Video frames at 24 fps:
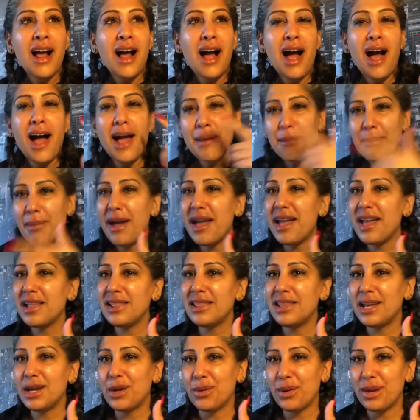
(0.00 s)
I'm buying
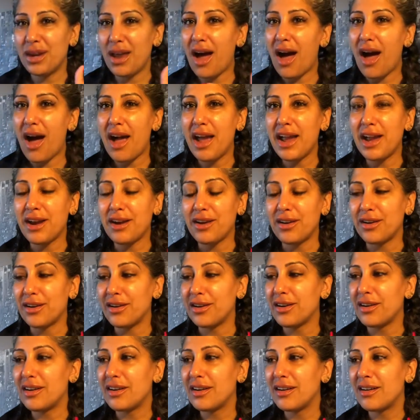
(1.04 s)
liquid
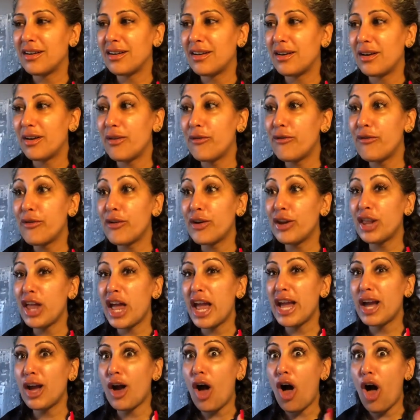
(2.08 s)
iron for
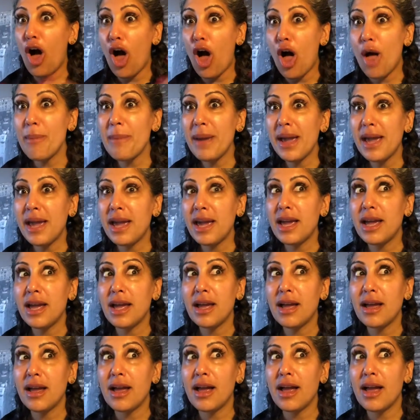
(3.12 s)
like all
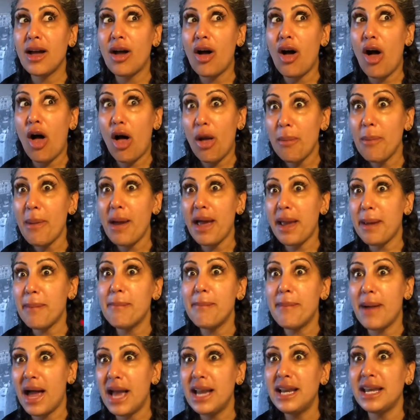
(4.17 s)
my
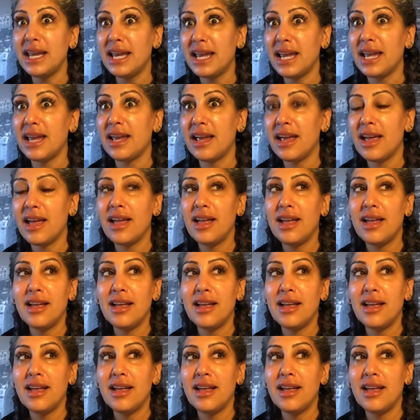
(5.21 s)
money